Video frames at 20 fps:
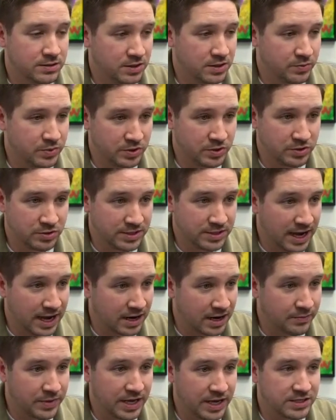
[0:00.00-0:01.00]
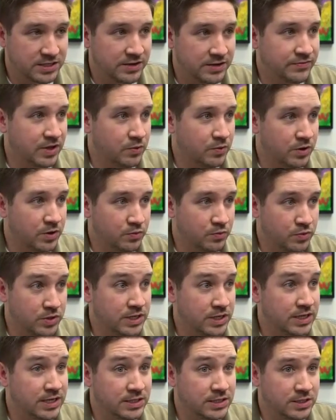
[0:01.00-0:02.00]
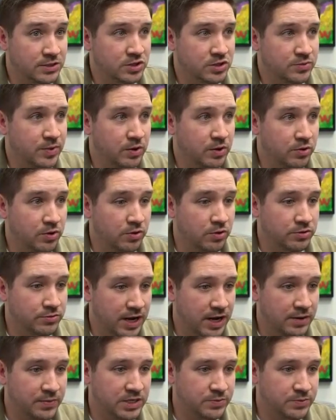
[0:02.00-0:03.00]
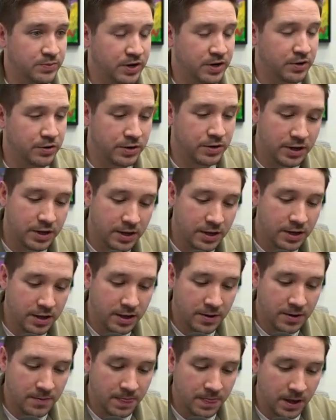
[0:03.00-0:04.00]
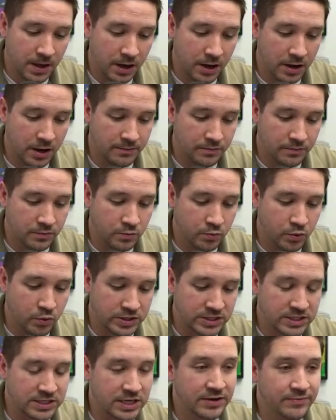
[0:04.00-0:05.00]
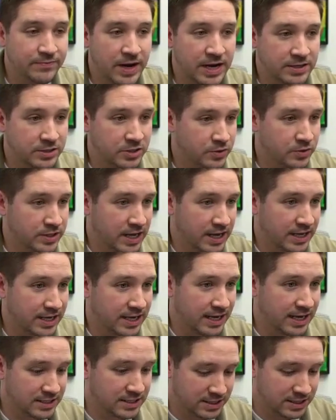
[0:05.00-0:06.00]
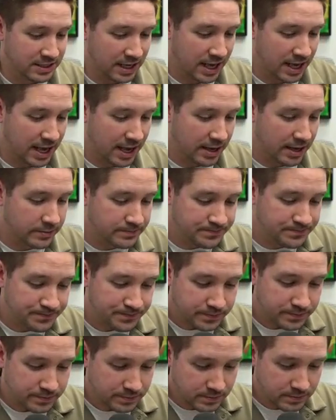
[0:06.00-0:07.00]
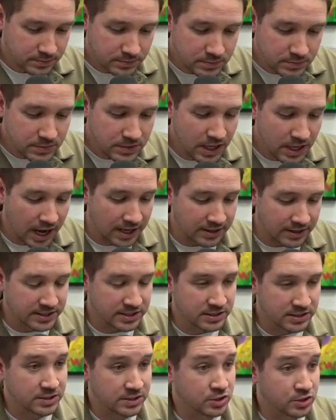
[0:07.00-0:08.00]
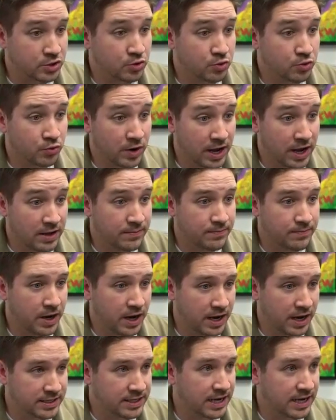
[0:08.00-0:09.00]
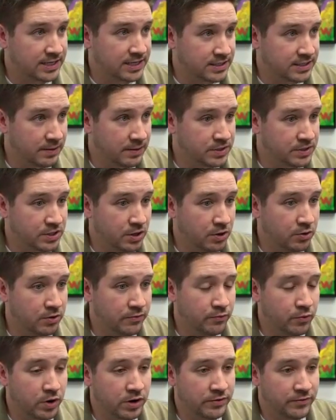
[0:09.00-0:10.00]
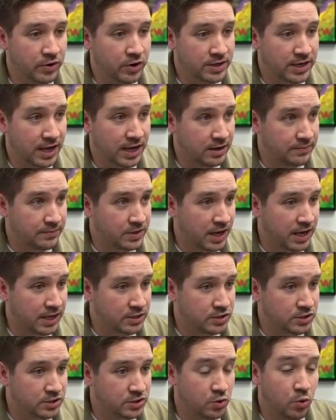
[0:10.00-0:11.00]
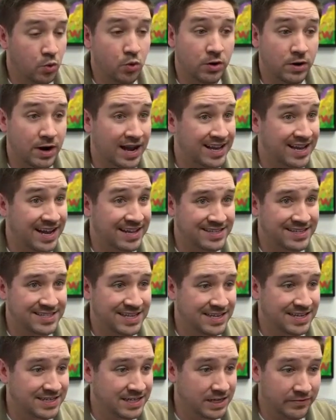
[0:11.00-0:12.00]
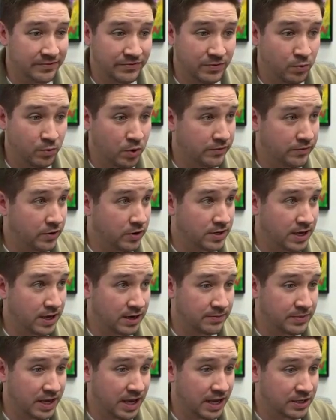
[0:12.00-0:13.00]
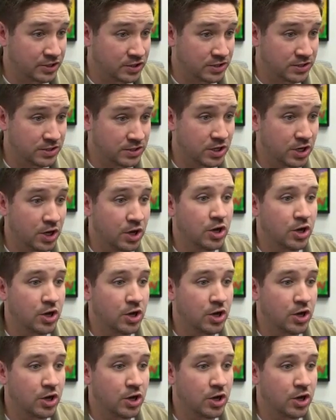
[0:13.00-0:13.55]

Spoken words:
to build their database if they want to really get serious about growing their database bigger. What Steve might do in that case is say, hey, I listened to this great podcast episode of one of our KW agents, or I got this idea from one of our KW agents.